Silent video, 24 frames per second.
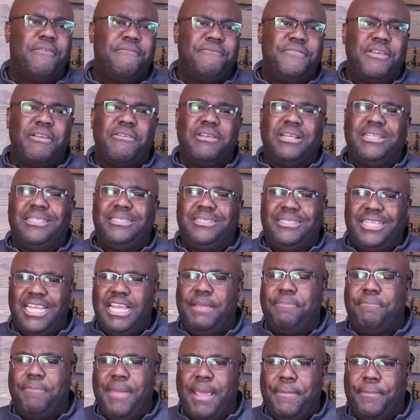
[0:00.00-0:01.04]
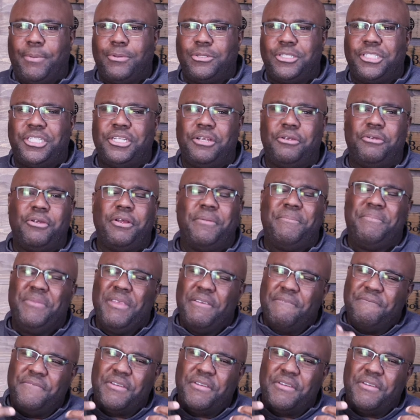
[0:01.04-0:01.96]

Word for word: very deep maple syrup,